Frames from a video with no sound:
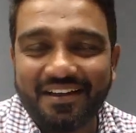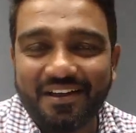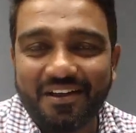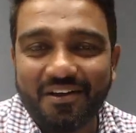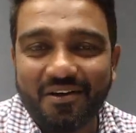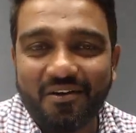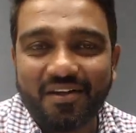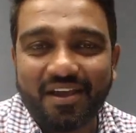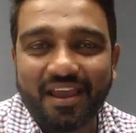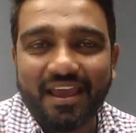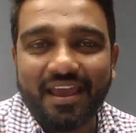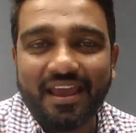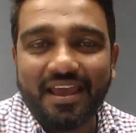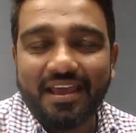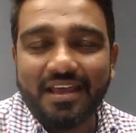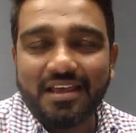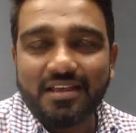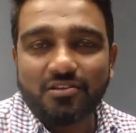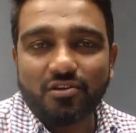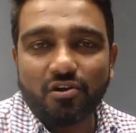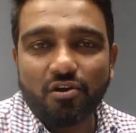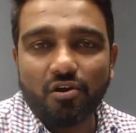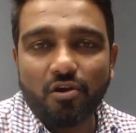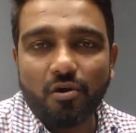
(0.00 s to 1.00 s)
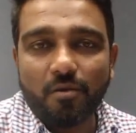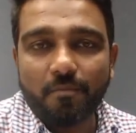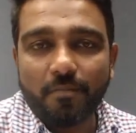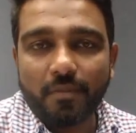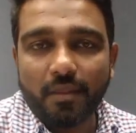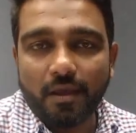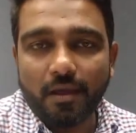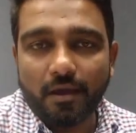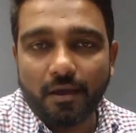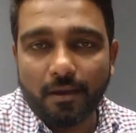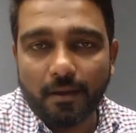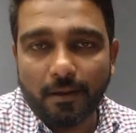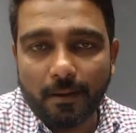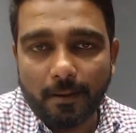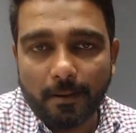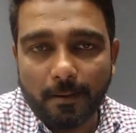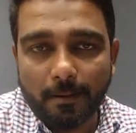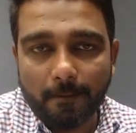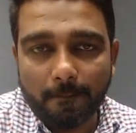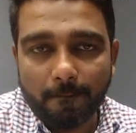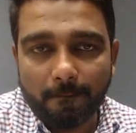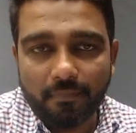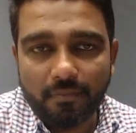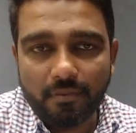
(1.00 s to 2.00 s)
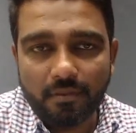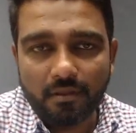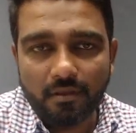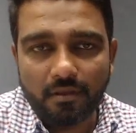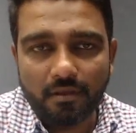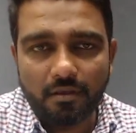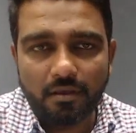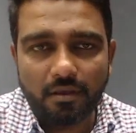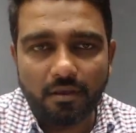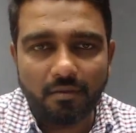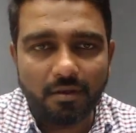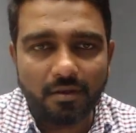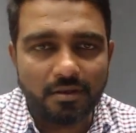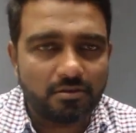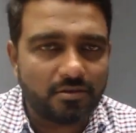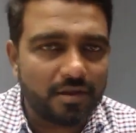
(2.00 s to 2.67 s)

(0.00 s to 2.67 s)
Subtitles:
Okay. So, Himanshu,